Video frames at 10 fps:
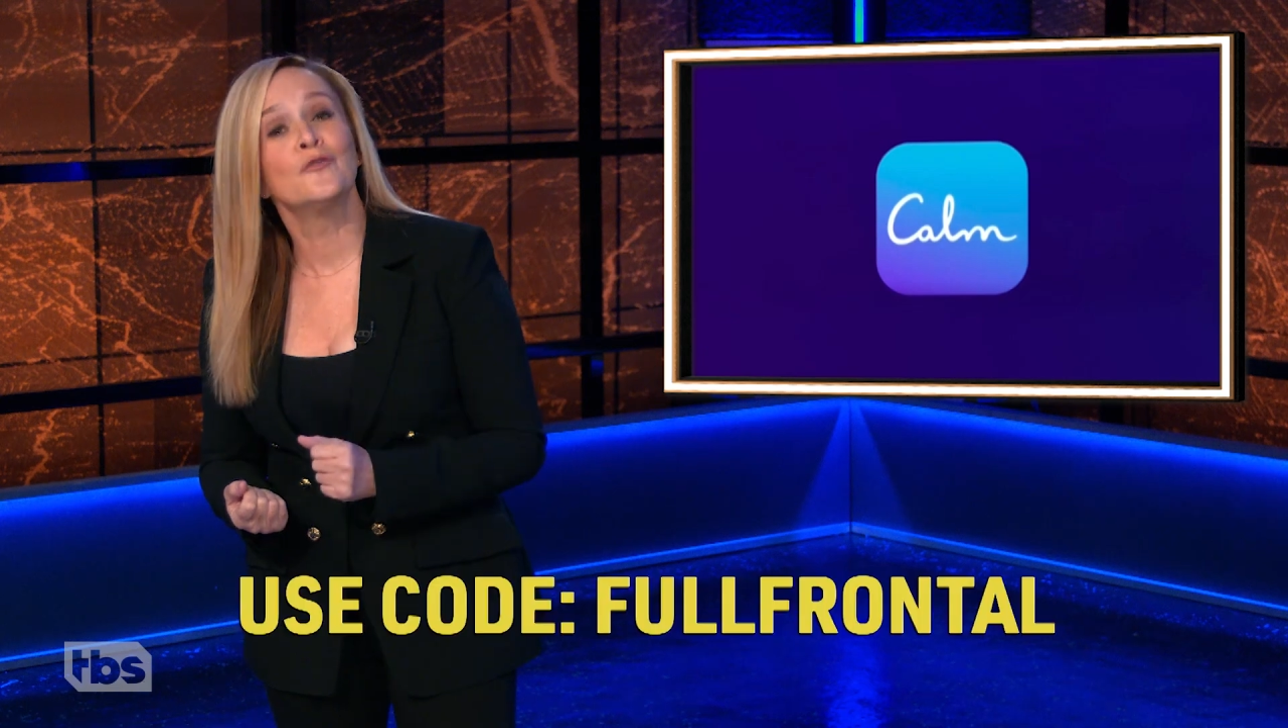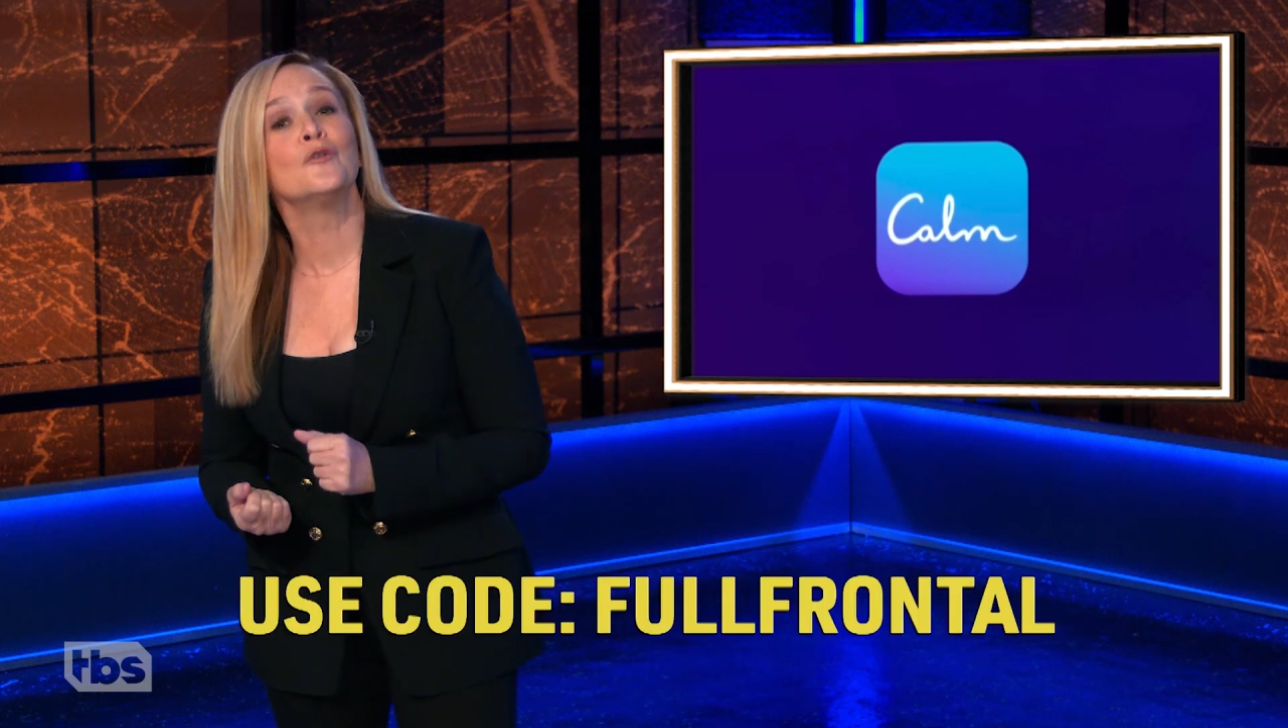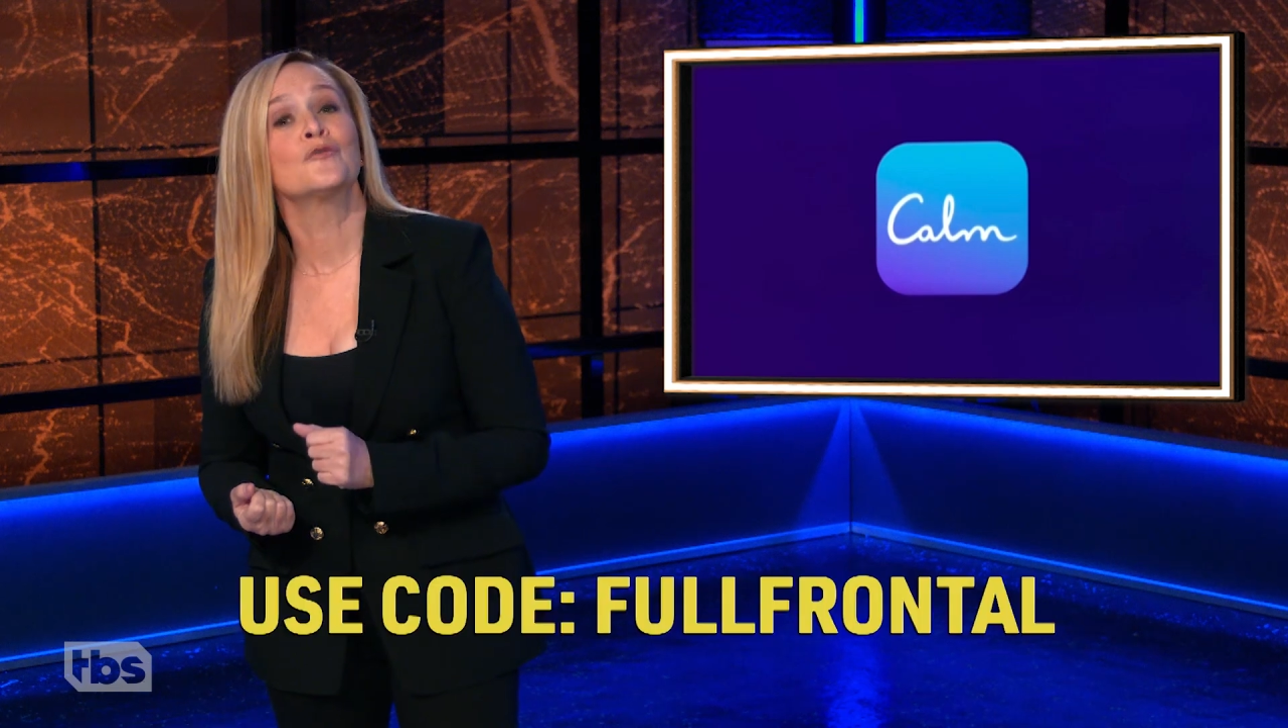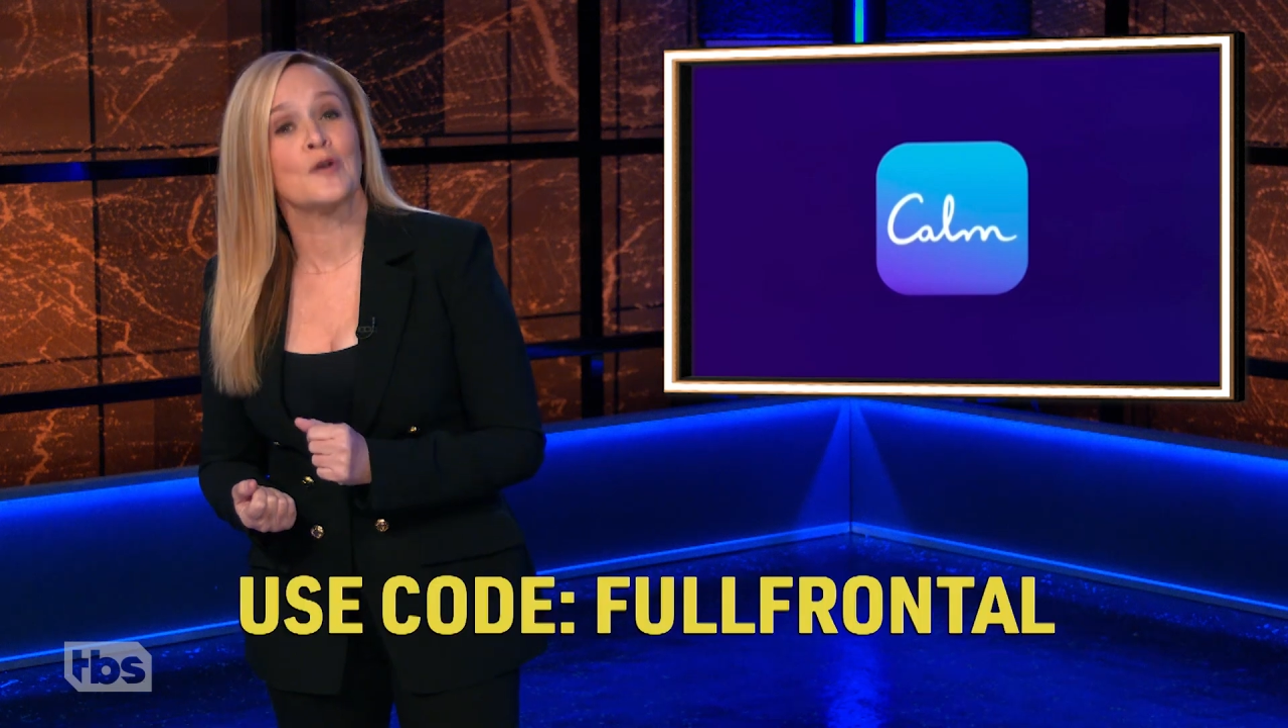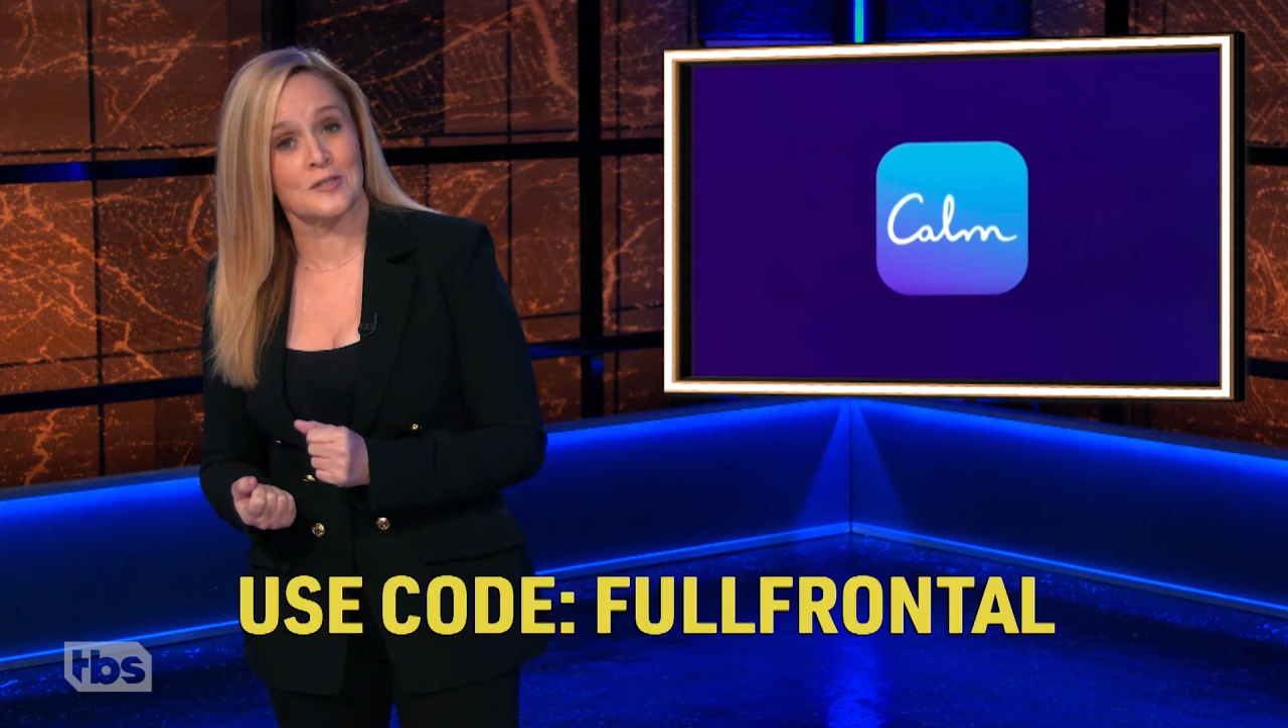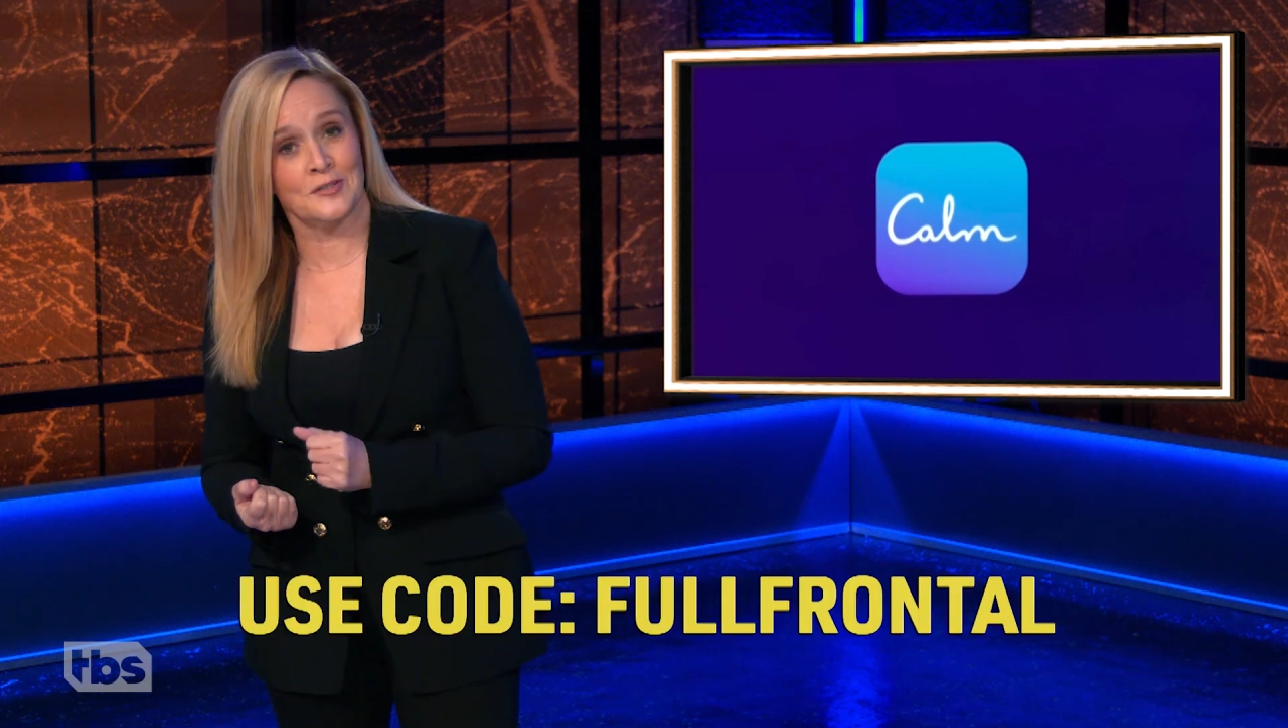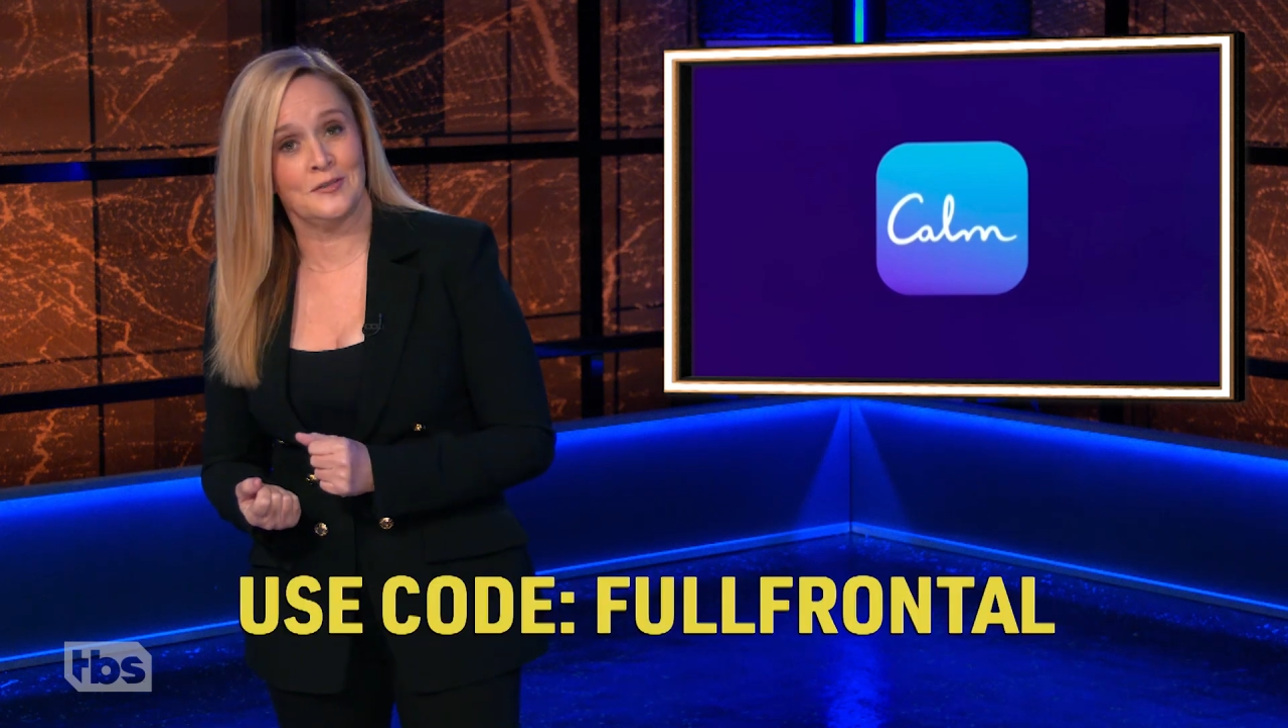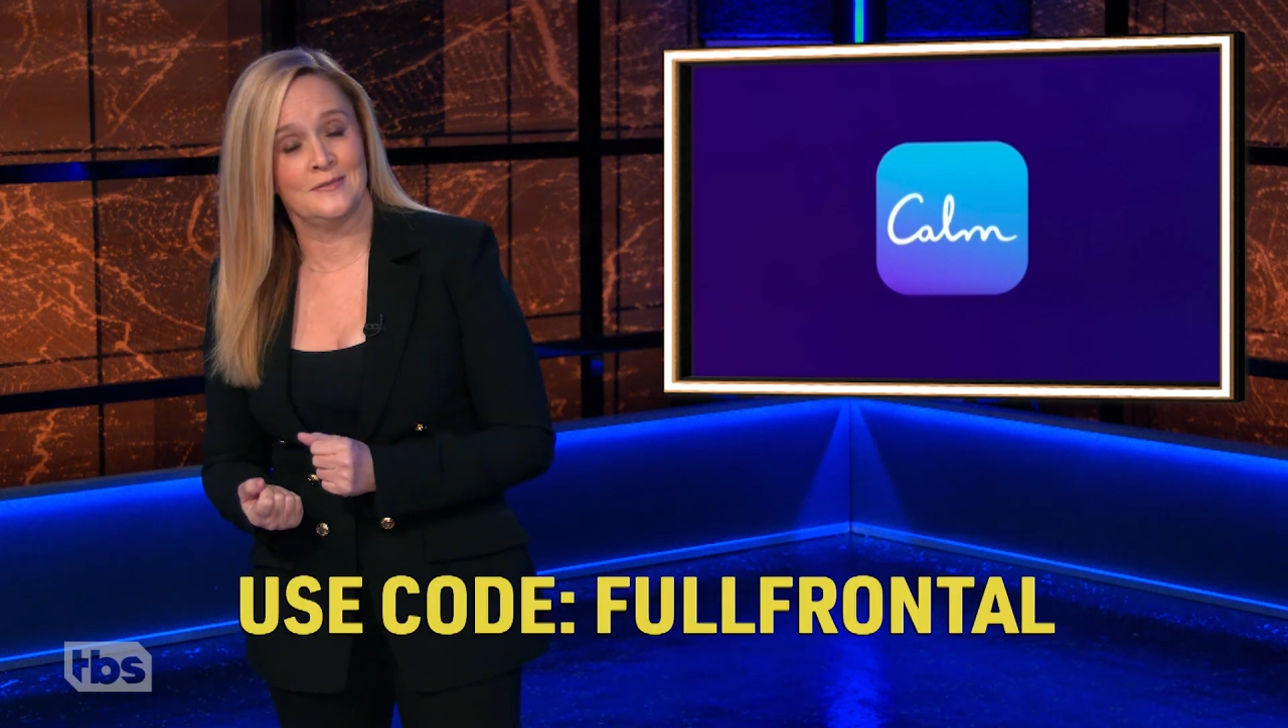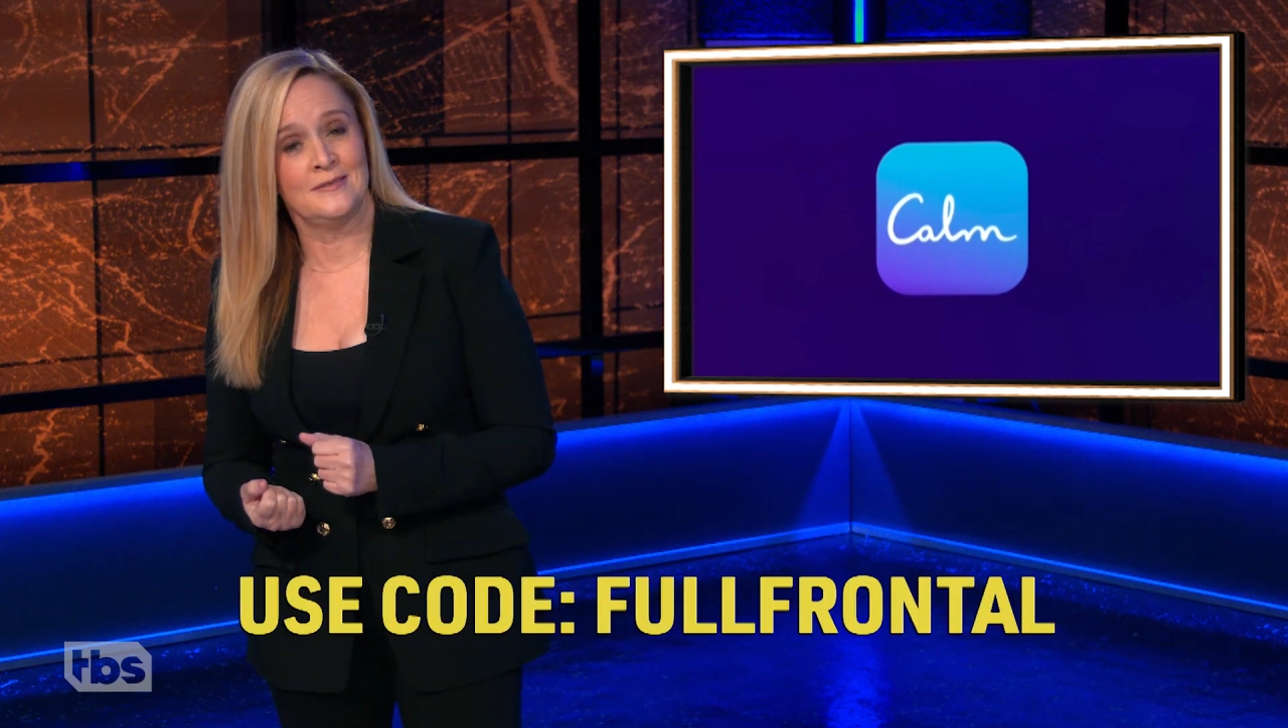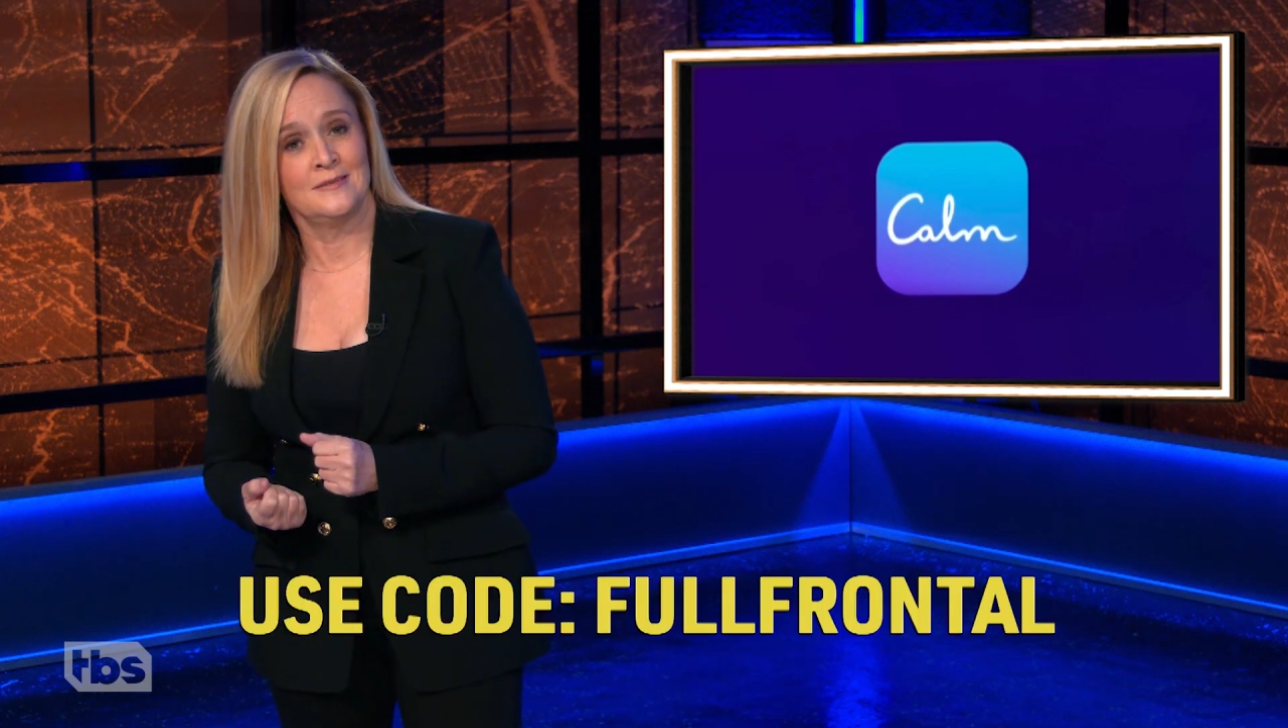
Full Frontal.